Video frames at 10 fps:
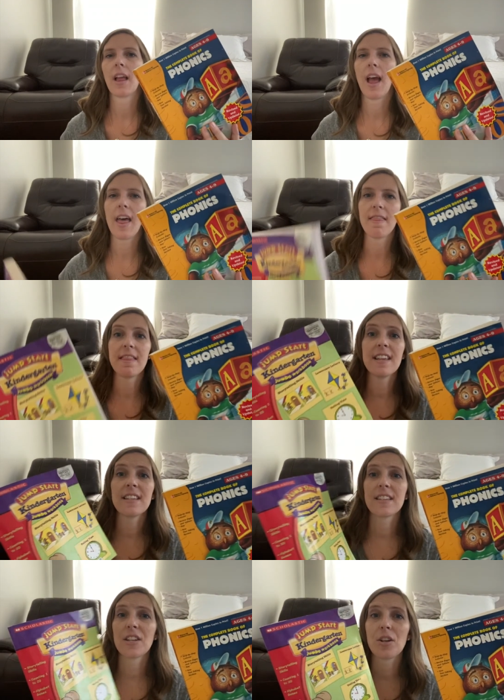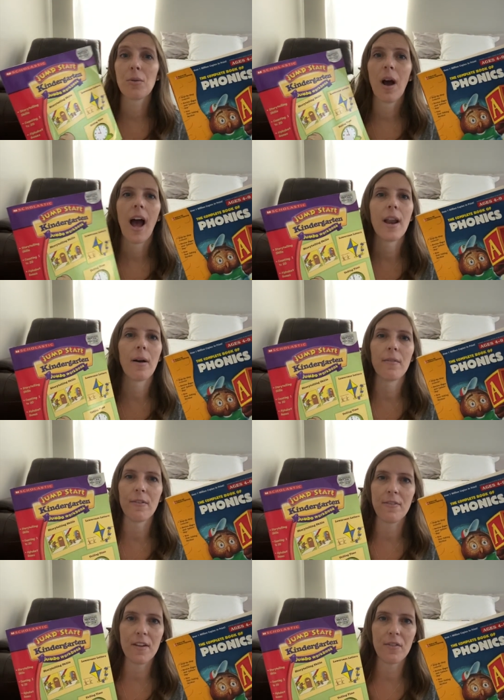and these two. I don't have a
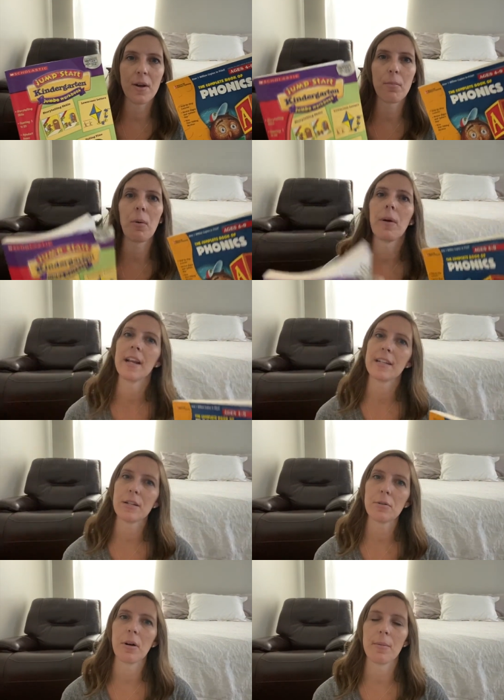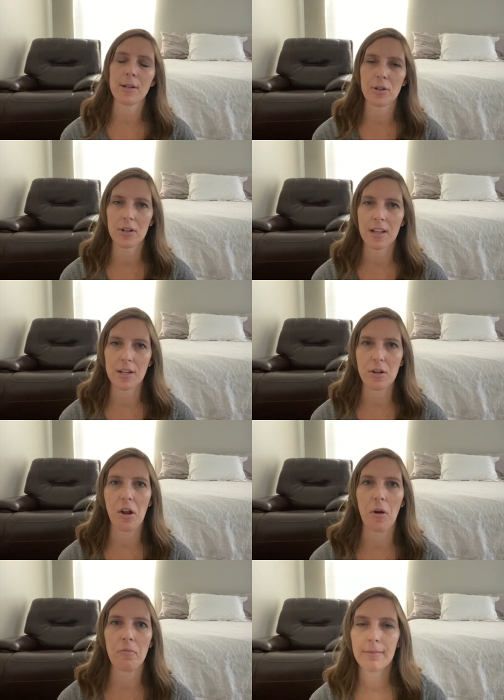favorite, but when I do, I'll make sure to let you
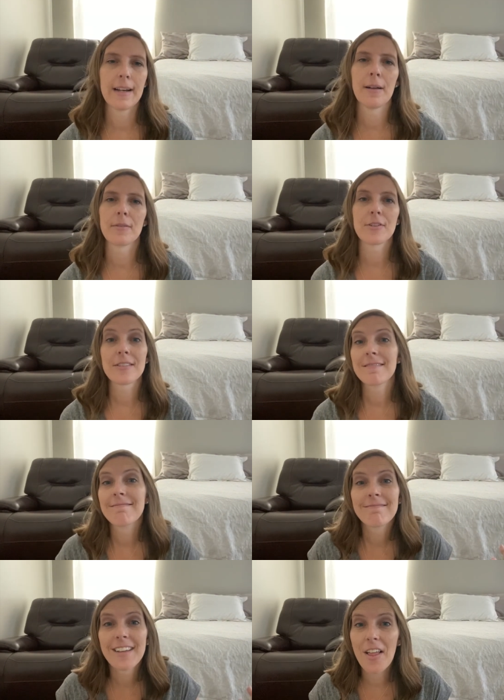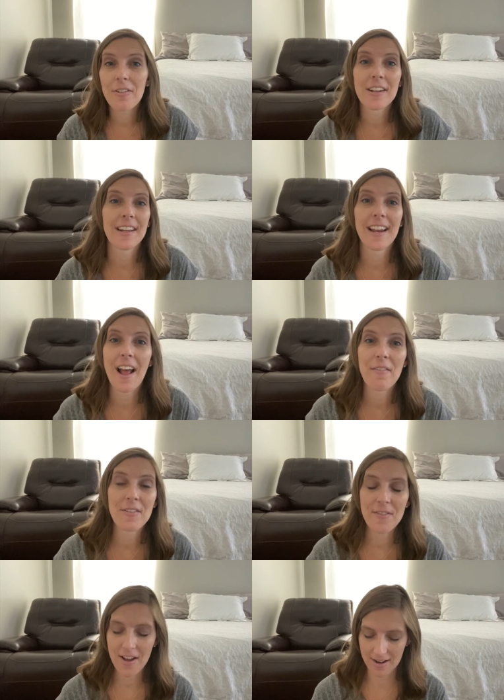know. Right now it's just coloring and having
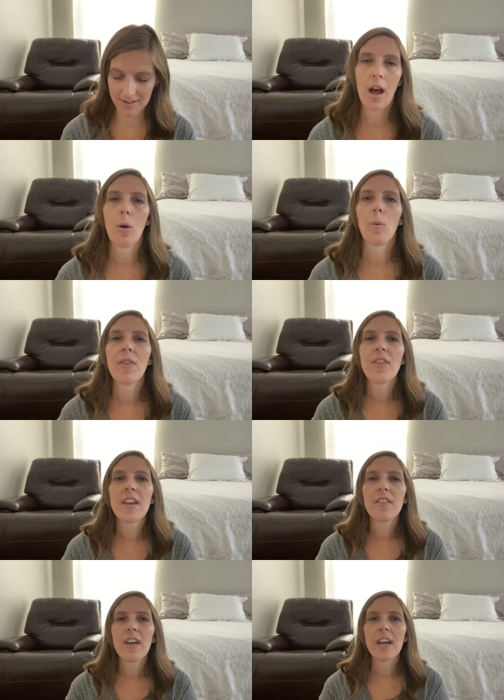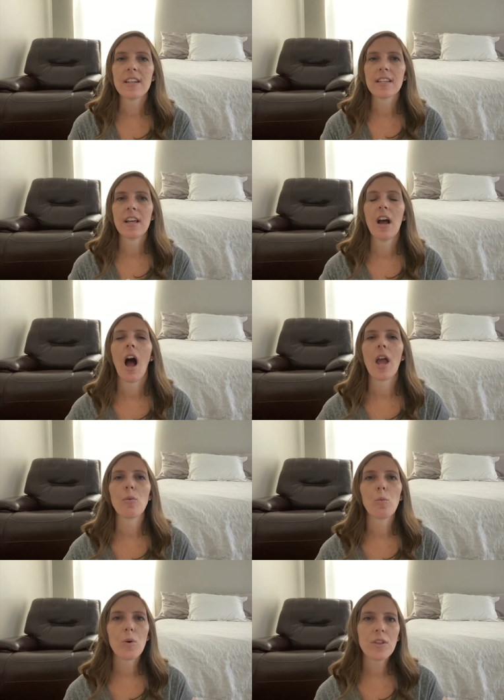fun. One thing that I
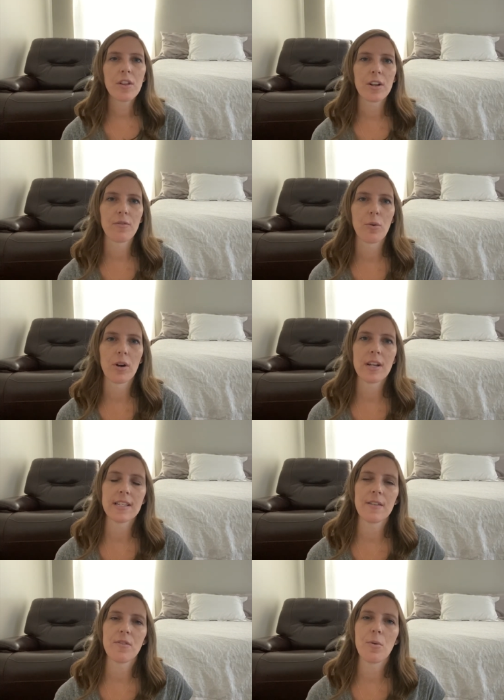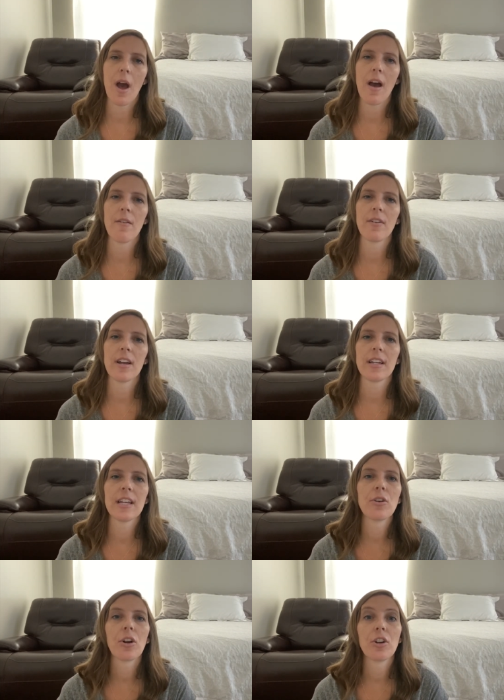would look for is, if you have a
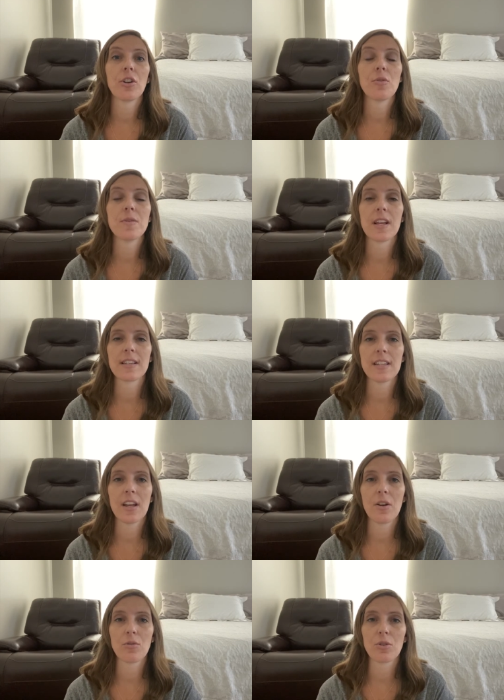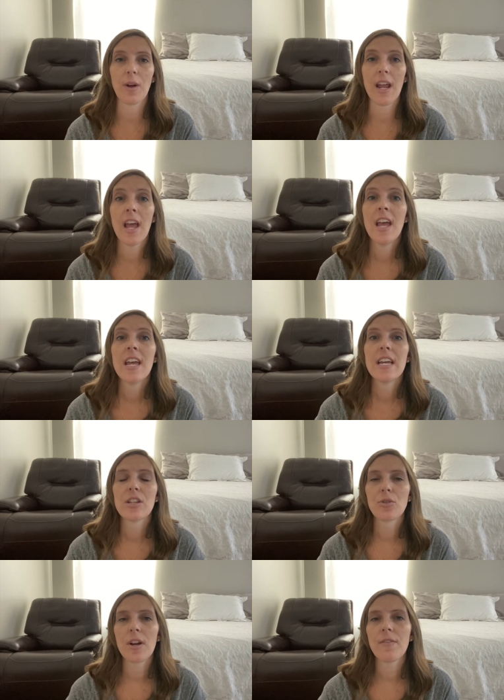kindergartner who doesn't yet know to write, is
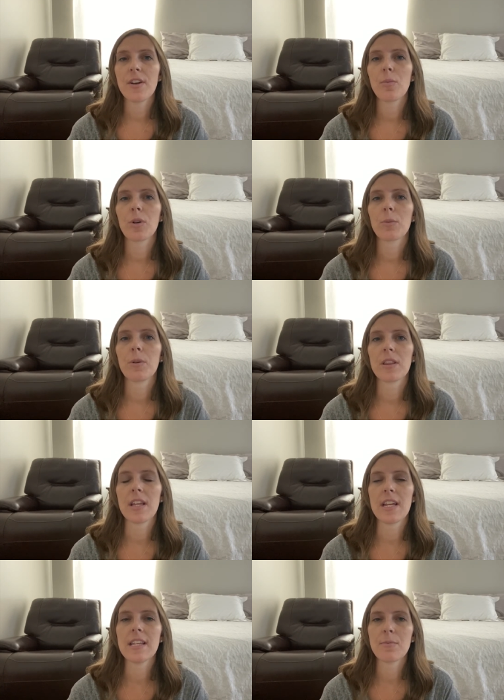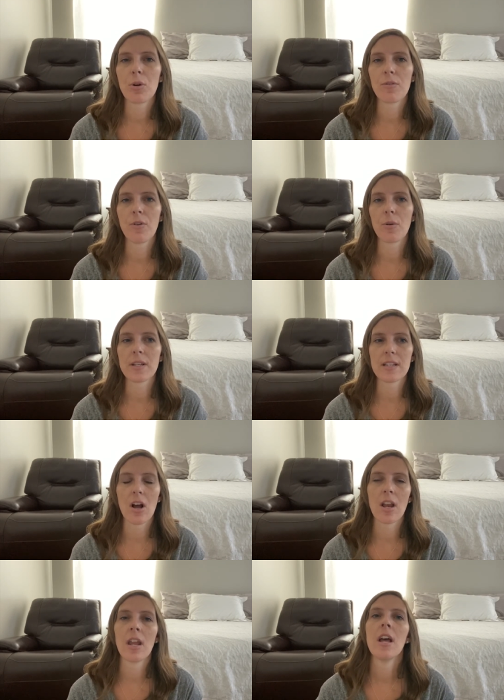try to find a workbook that is more focused
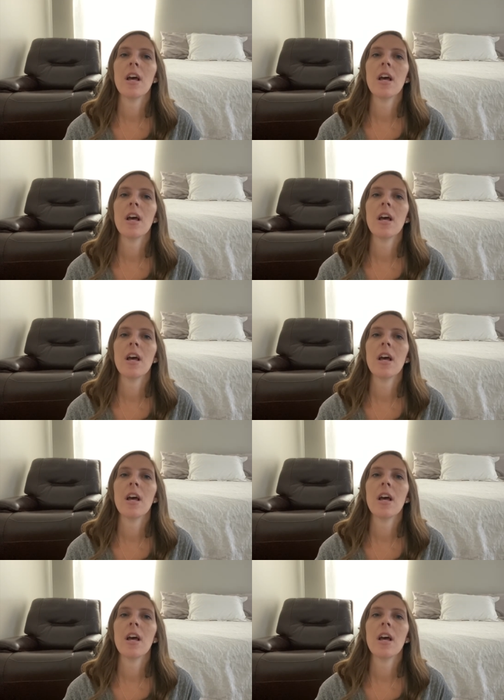on